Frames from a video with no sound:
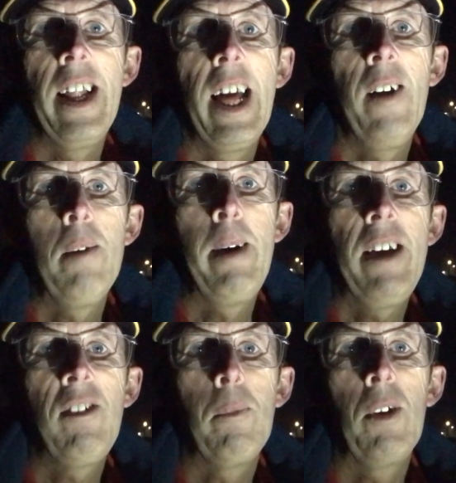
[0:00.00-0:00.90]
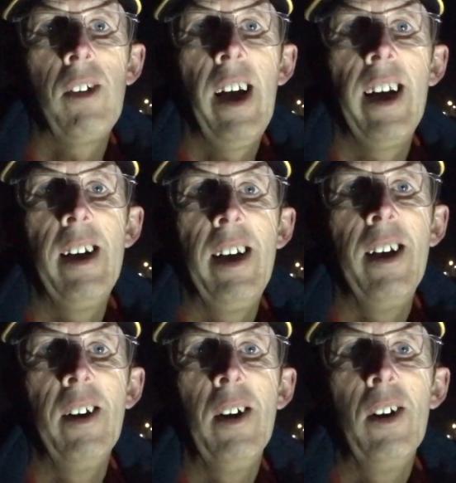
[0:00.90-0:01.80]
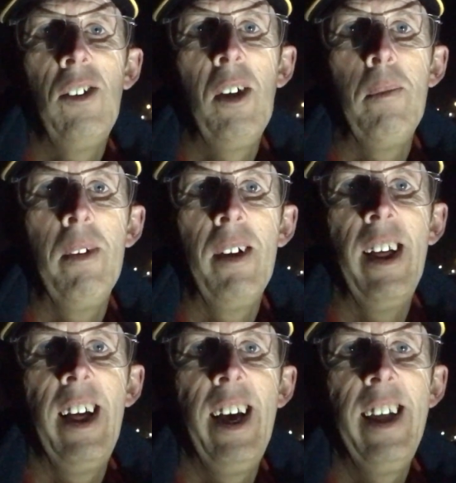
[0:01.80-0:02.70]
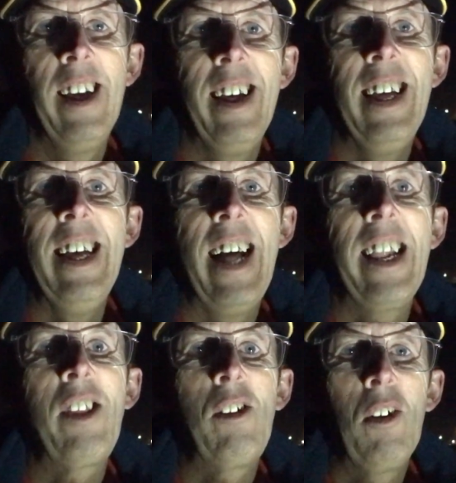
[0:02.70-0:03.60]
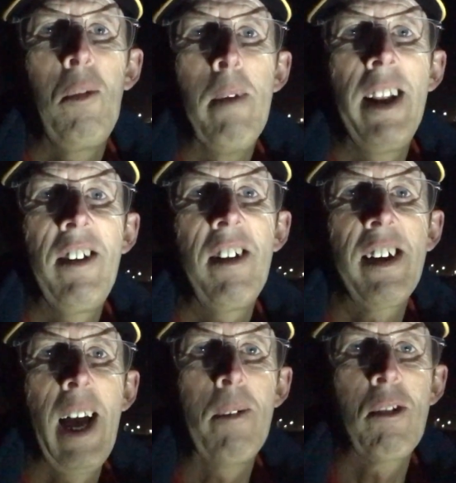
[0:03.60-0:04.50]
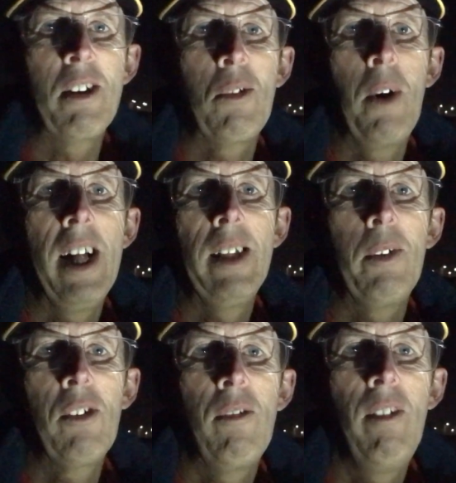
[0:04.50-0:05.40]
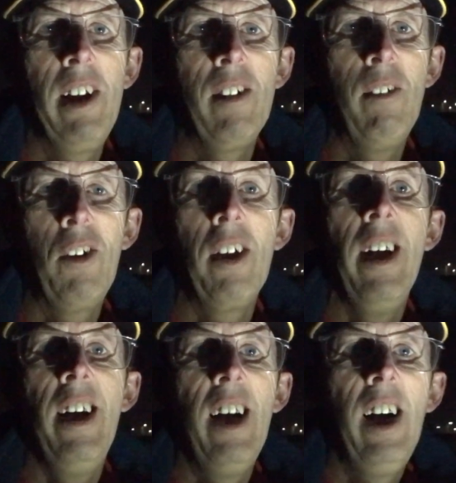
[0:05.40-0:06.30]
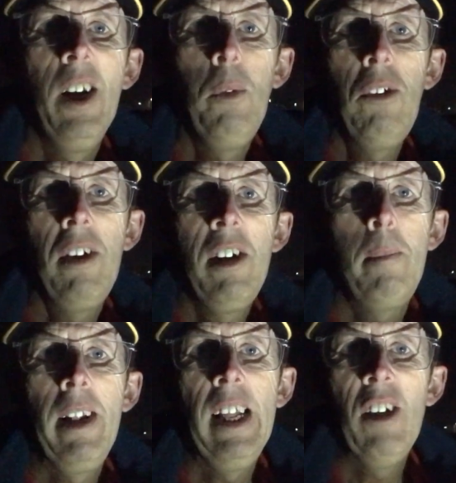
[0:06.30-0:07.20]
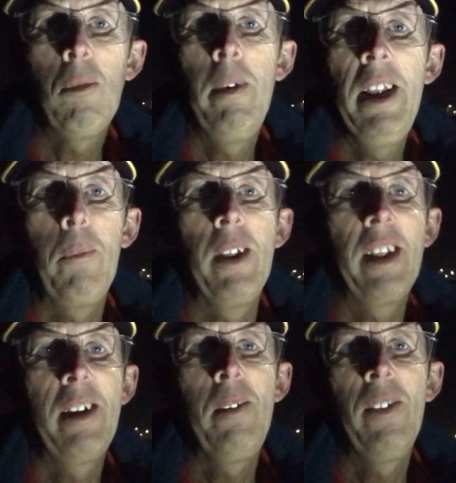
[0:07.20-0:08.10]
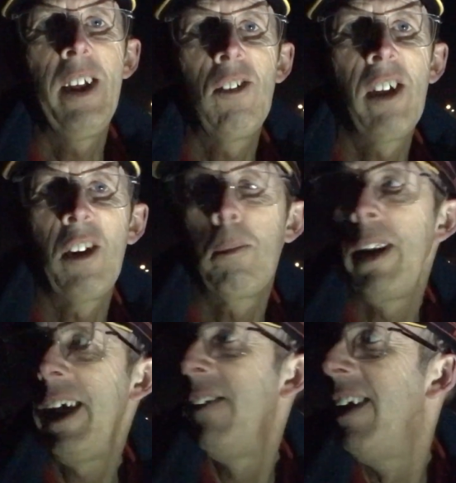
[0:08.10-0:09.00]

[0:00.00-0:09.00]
how amazing was that? Awesome, eh? And I just managed to capture it as well. It was a real rush. I always seem to be last minute when I do these things, but